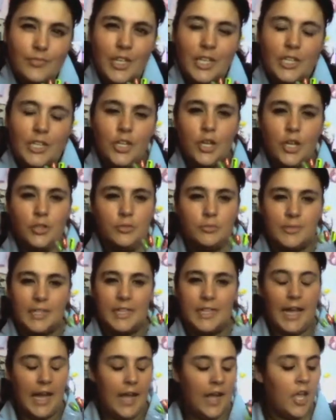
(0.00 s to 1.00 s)
you know
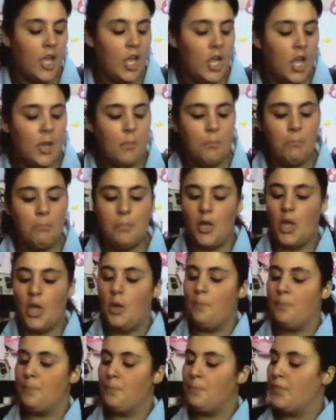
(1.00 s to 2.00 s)
glitter
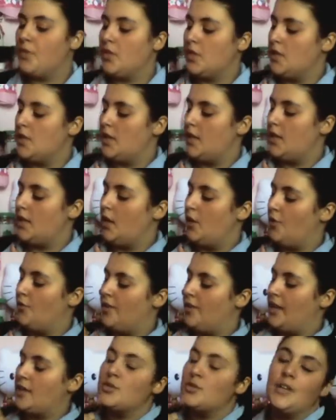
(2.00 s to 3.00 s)
but on
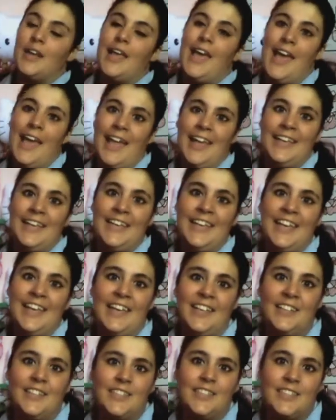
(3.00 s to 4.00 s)
the actual A
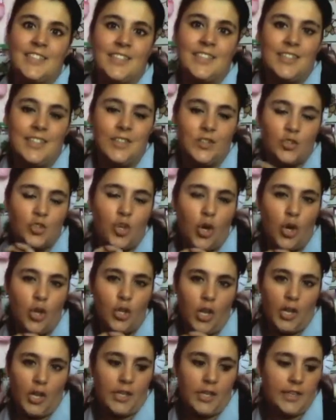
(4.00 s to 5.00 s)
it's it's got
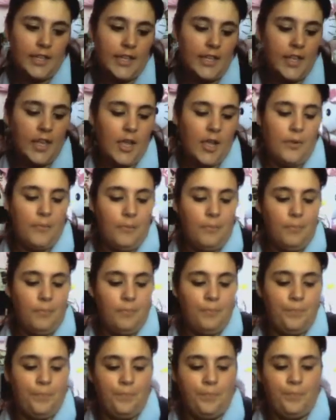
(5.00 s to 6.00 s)
like the um,